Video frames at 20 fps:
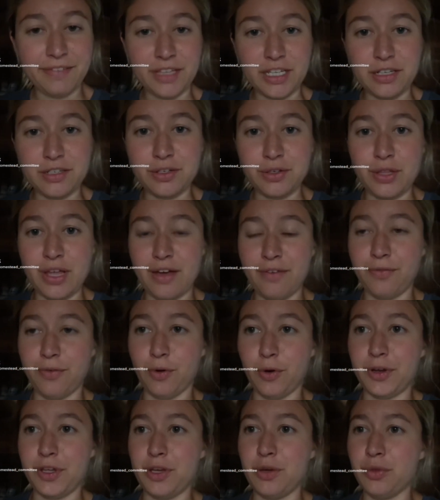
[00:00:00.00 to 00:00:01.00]
do that
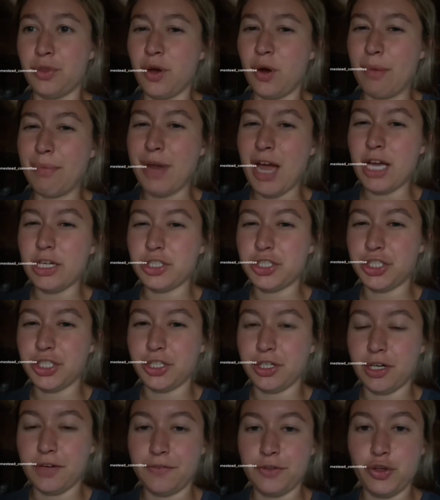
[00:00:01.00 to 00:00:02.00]
for you, though I'm not
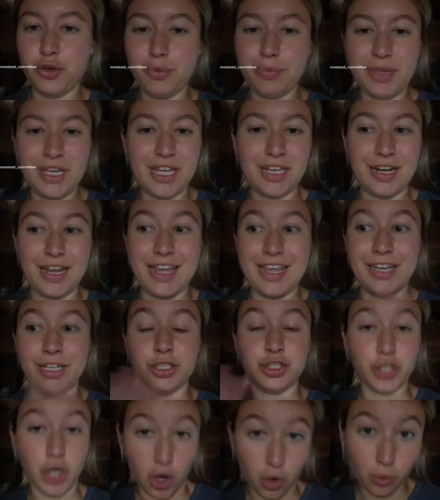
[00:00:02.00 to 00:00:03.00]
sure if you mean in
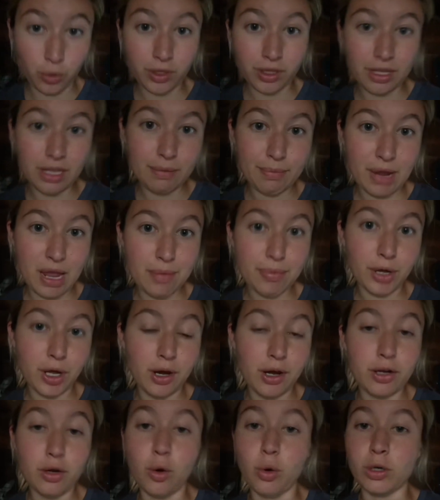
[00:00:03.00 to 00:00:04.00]
total in my
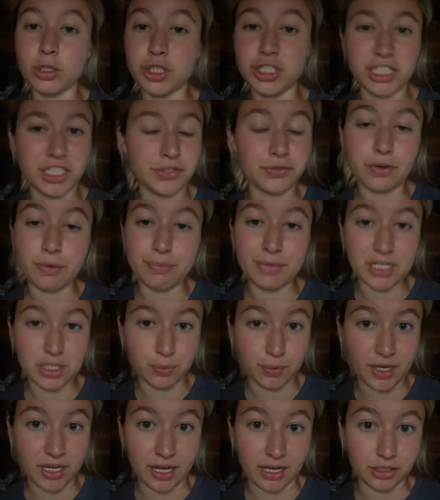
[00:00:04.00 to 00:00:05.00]
barn or just from this
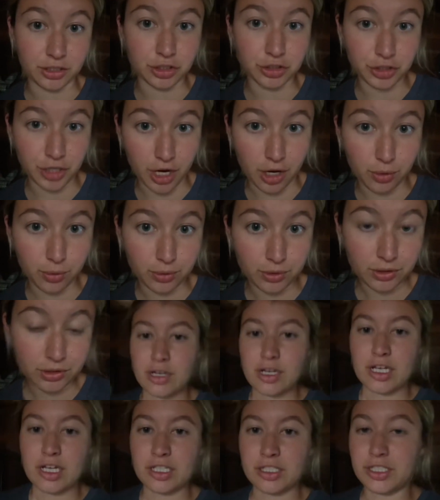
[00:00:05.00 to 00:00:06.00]
weekend show.
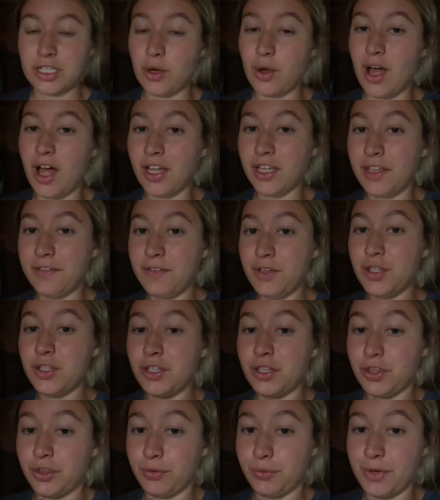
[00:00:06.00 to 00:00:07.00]
So I'll give you the
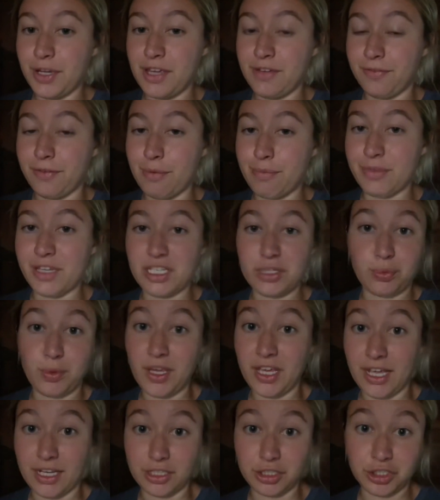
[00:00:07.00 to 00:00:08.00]
3 from this
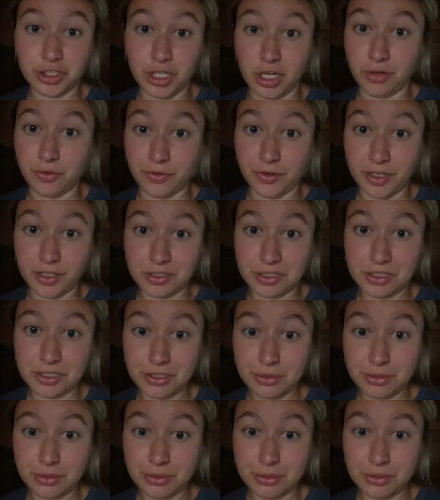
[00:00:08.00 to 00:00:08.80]
weekend show first.